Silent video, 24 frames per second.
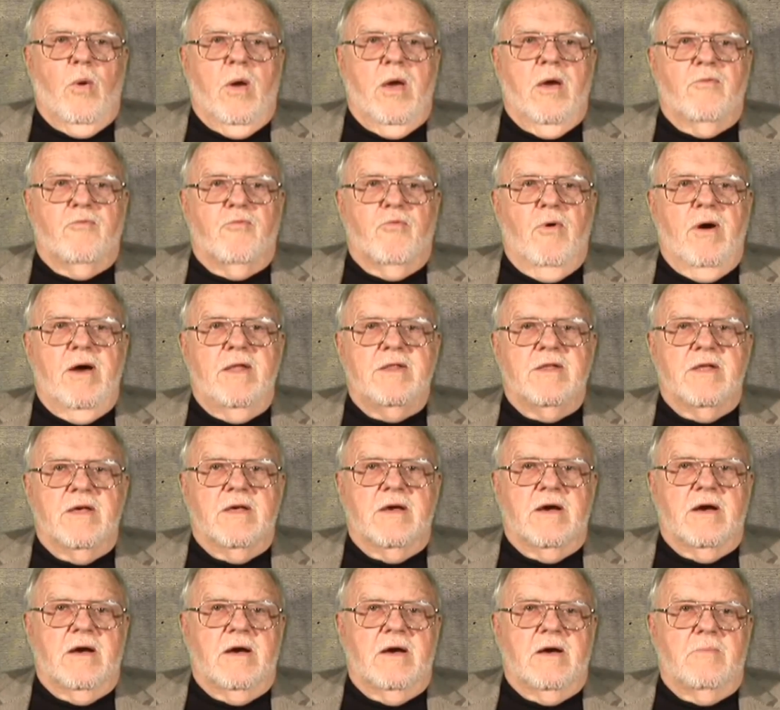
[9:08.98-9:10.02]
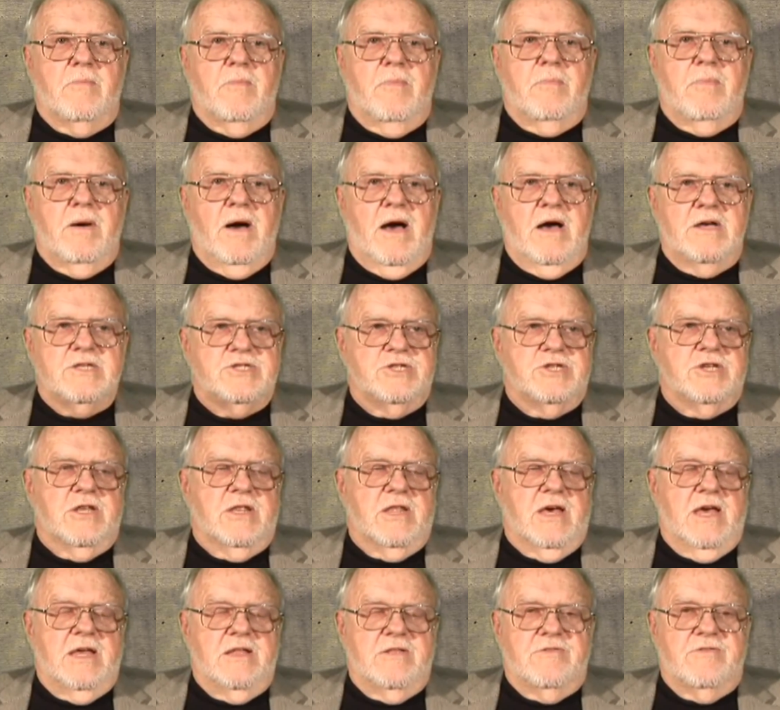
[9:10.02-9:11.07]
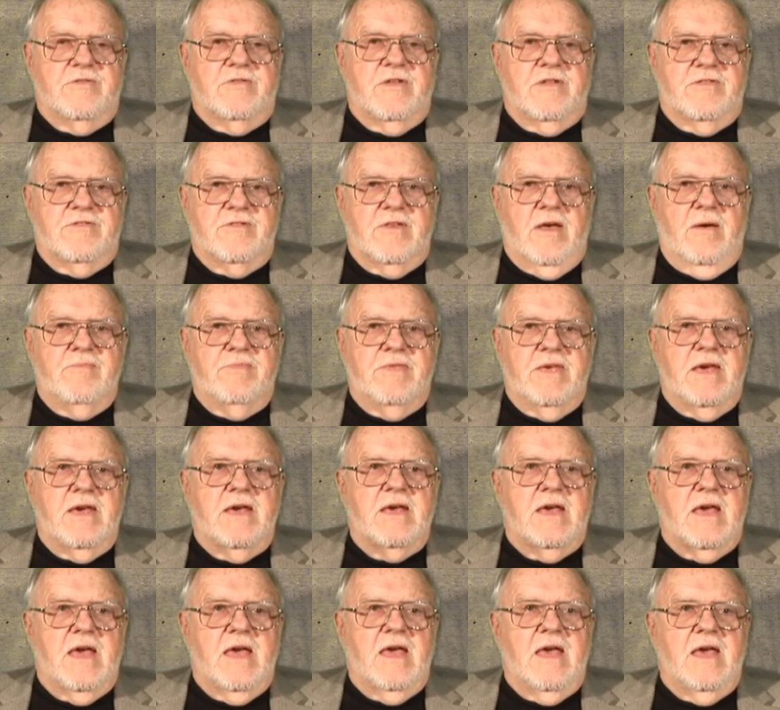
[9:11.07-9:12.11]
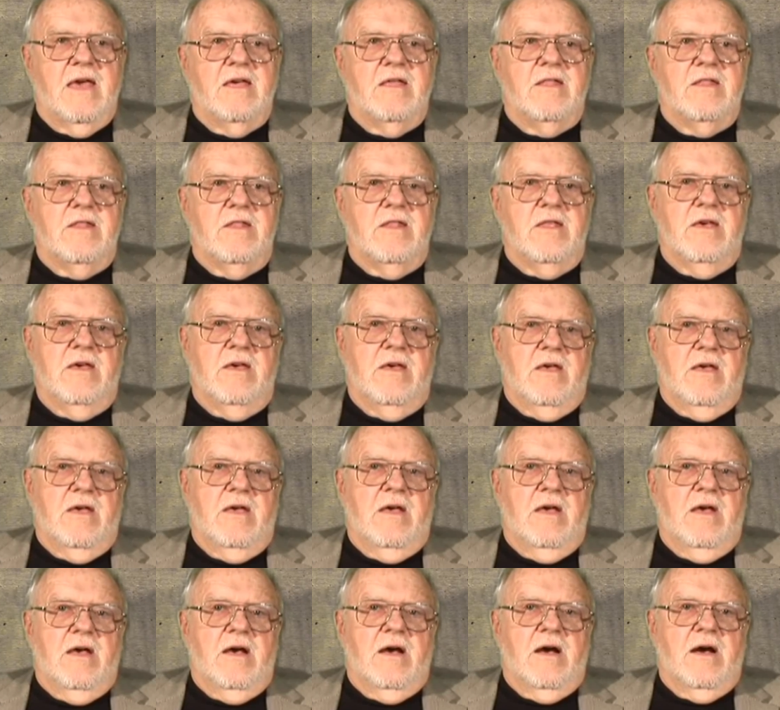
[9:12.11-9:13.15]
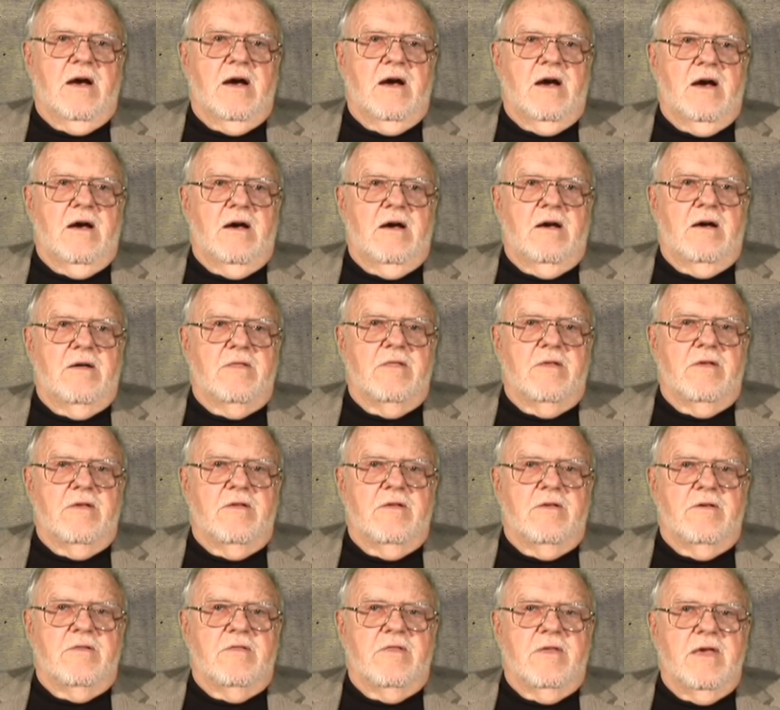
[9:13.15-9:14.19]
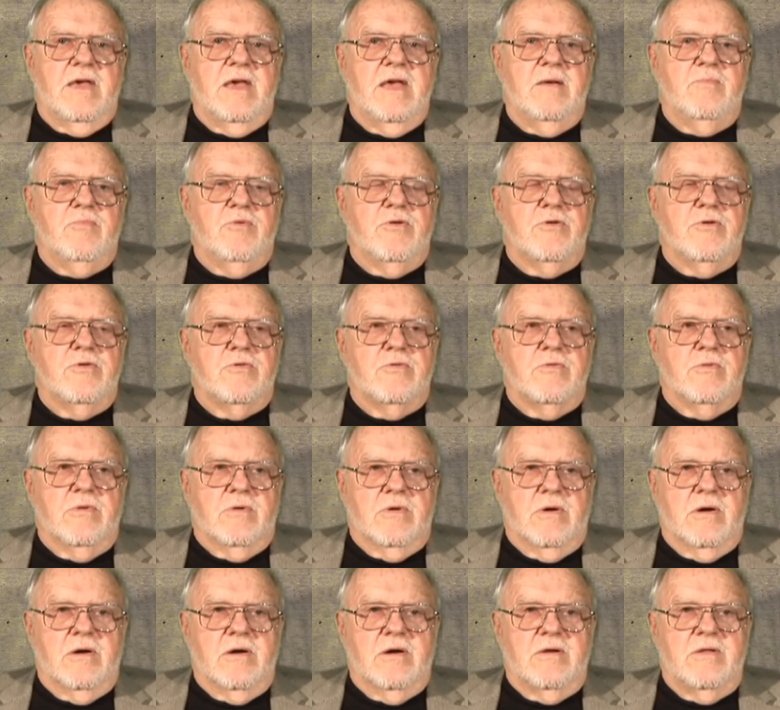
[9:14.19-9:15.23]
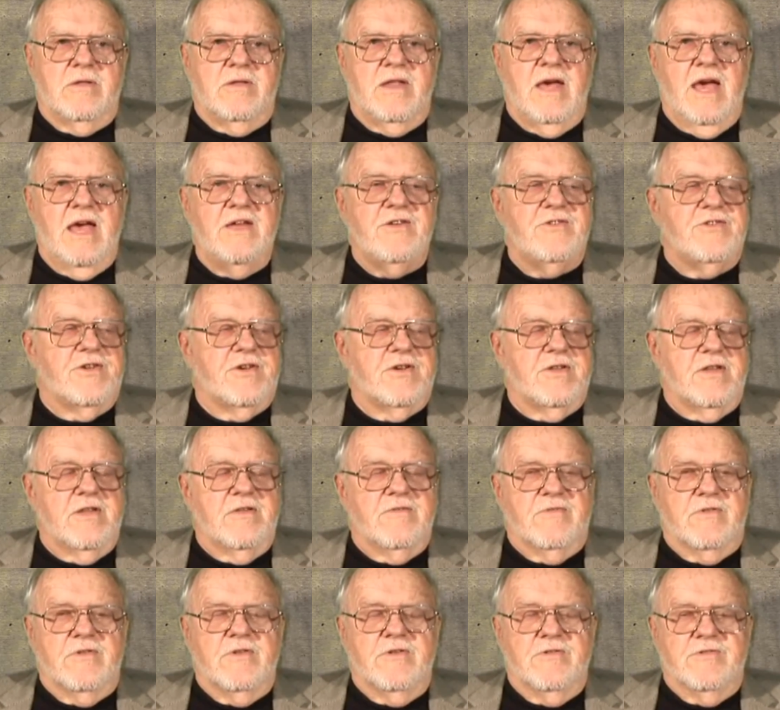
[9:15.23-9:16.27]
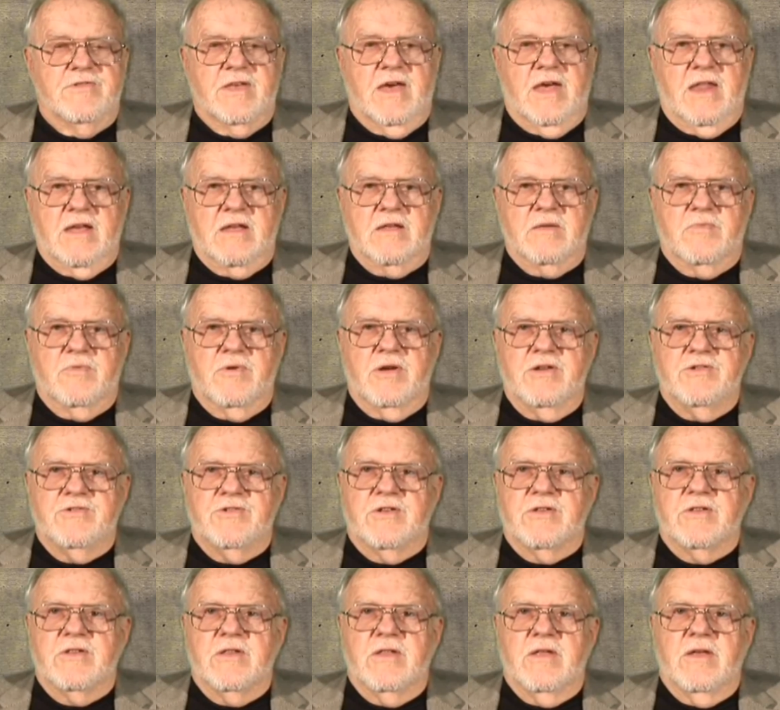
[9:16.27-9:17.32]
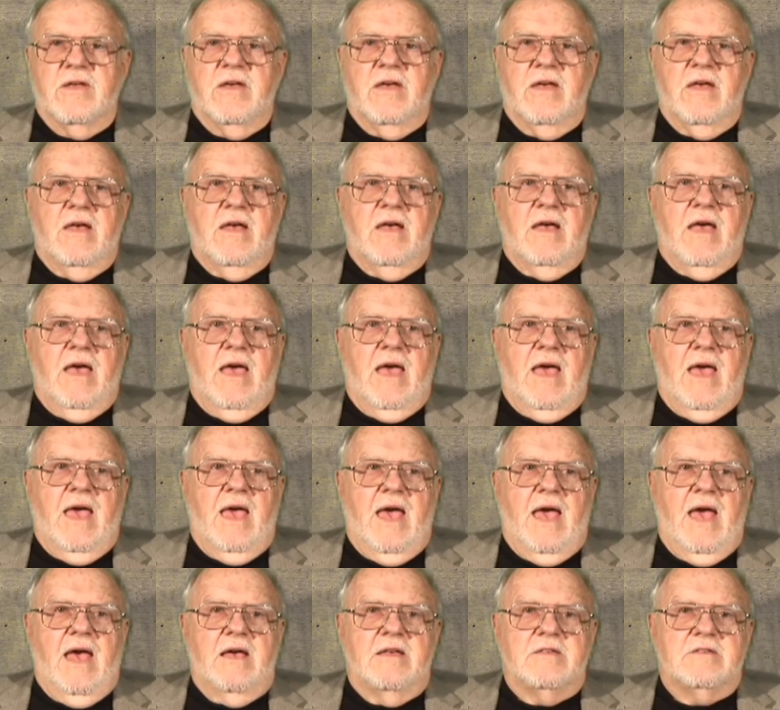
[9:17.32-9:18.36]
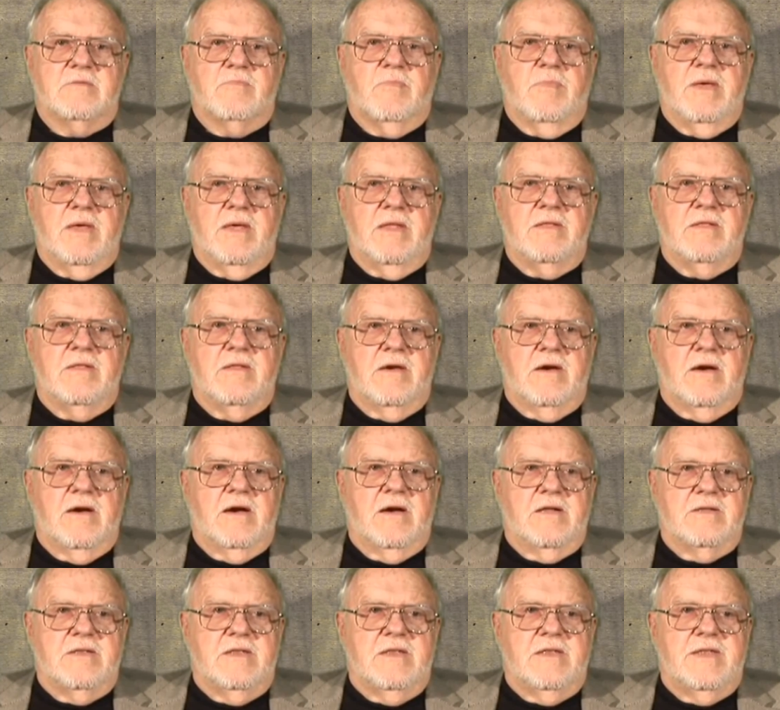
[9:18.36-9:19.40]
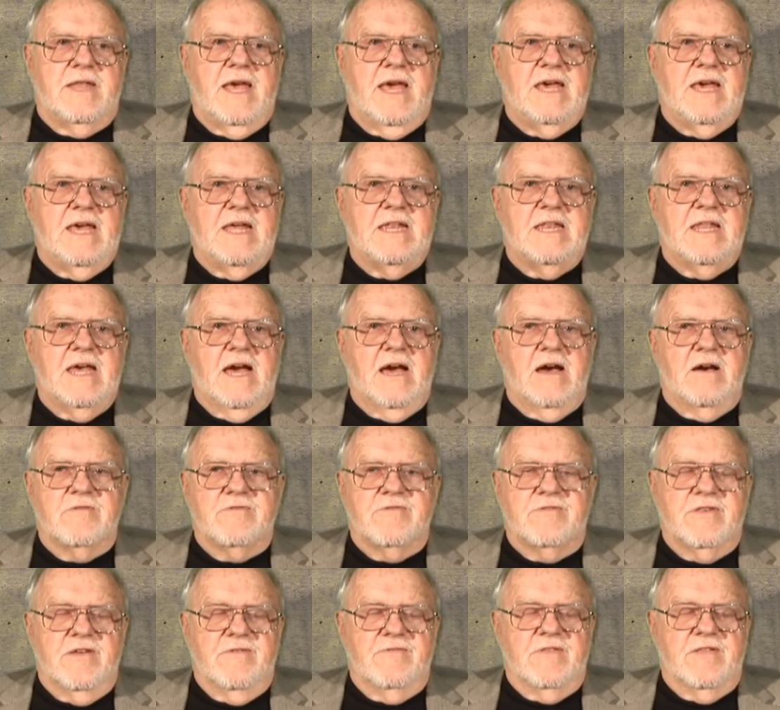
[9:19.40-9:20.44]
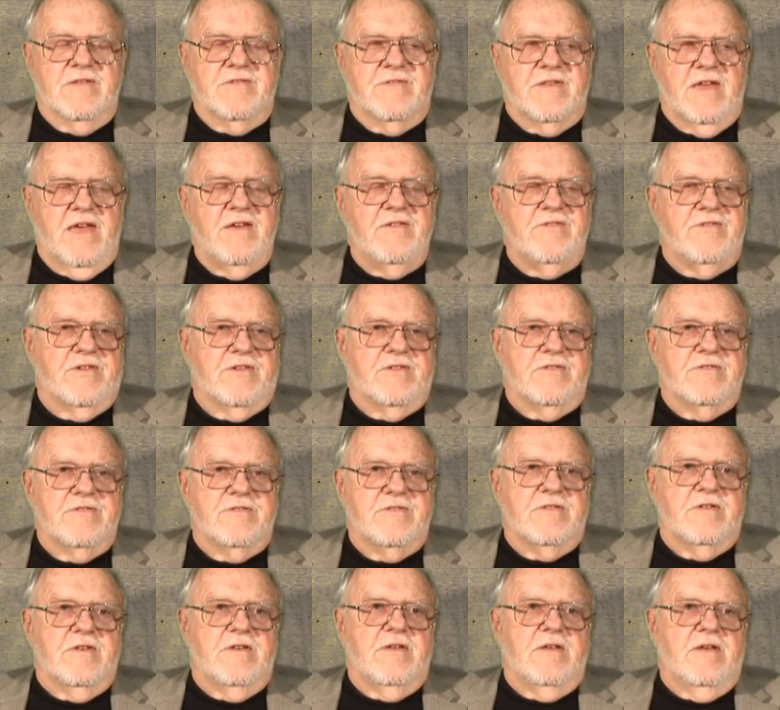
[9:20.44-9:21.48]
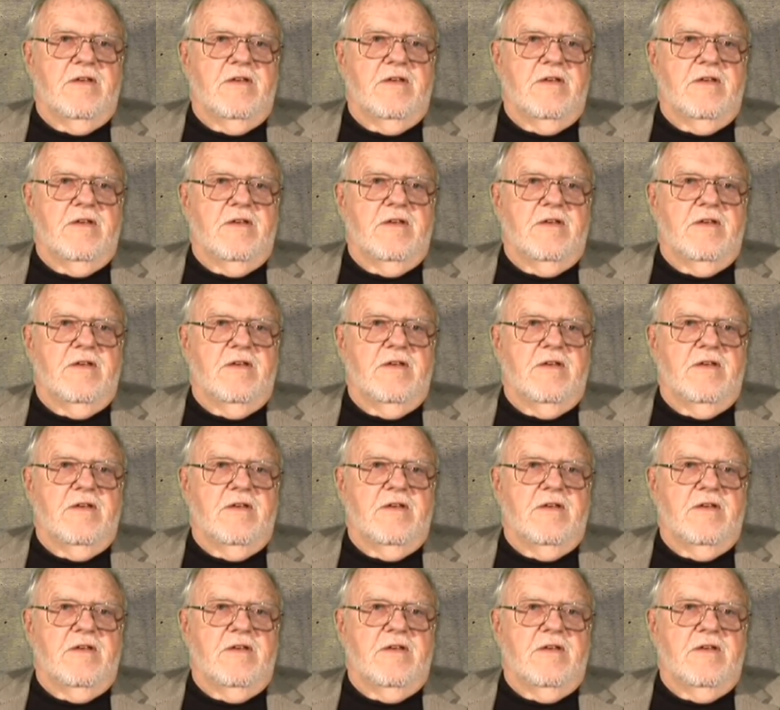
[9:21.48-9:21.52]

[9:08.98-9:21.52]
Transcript: If one postulates that something in the Hebrew nation, if you use that expression, has been taking down civilizations